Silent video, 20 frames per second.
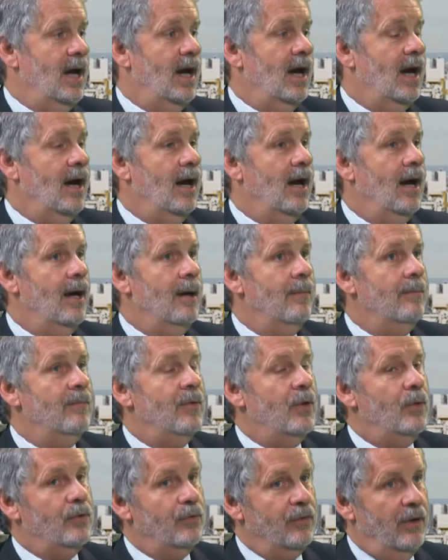
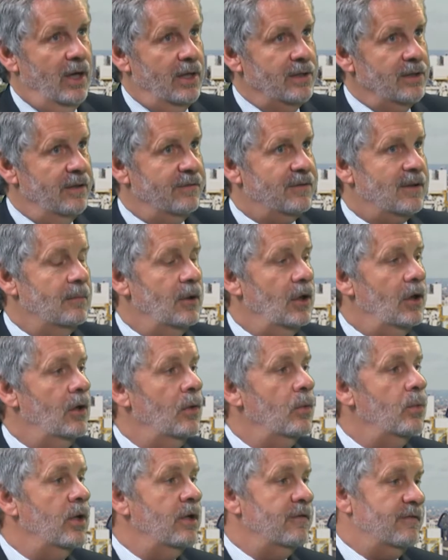All right, they've come a
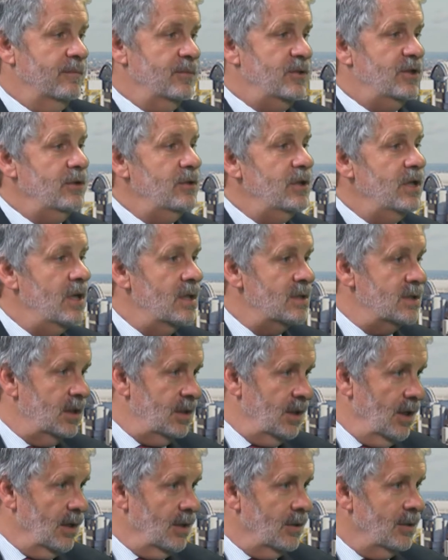long way from 2 years
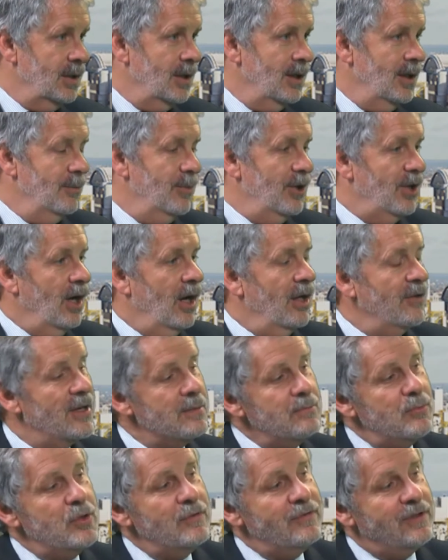ago, but are they
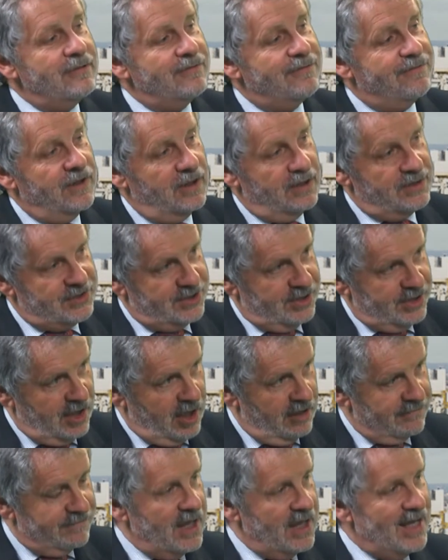moving fast
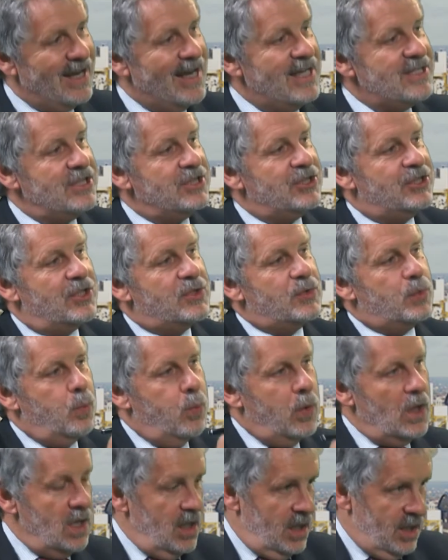enough? is it just
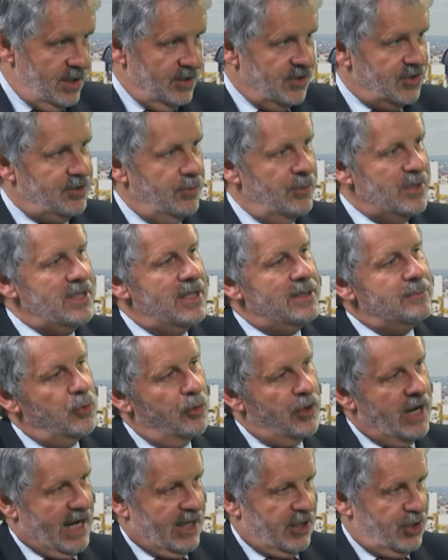words? Do we need
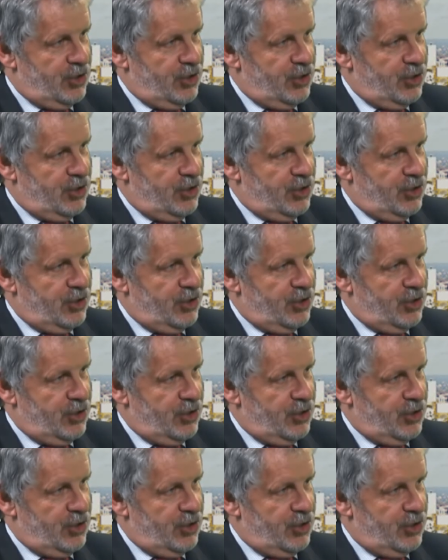more action?